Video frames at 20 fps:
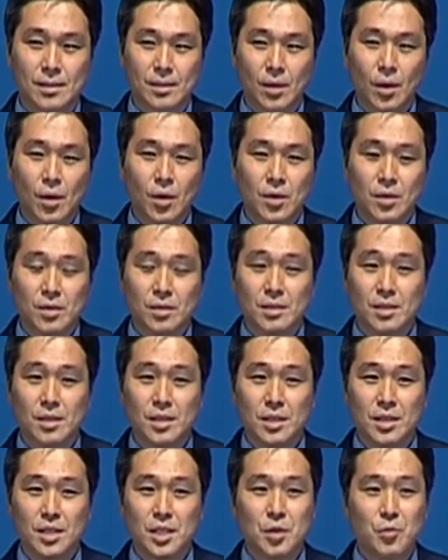Oh,
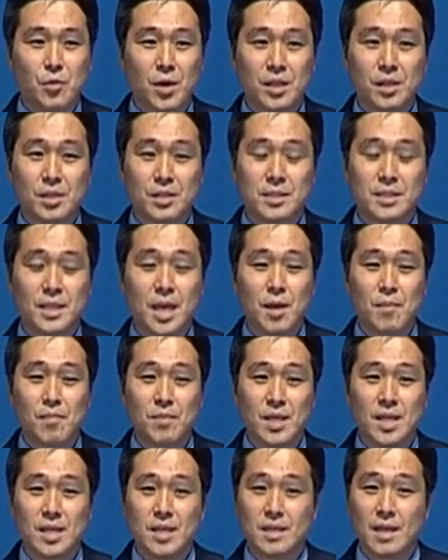he read the same
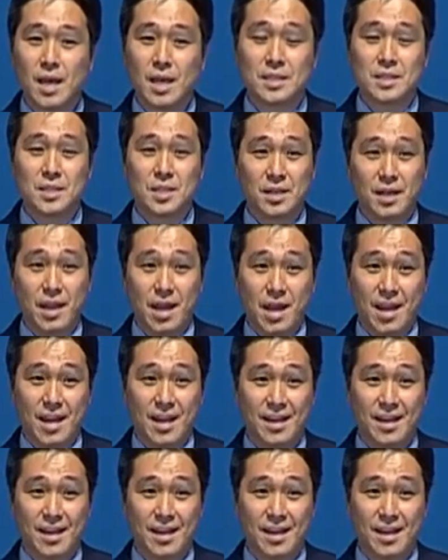thing yesterday.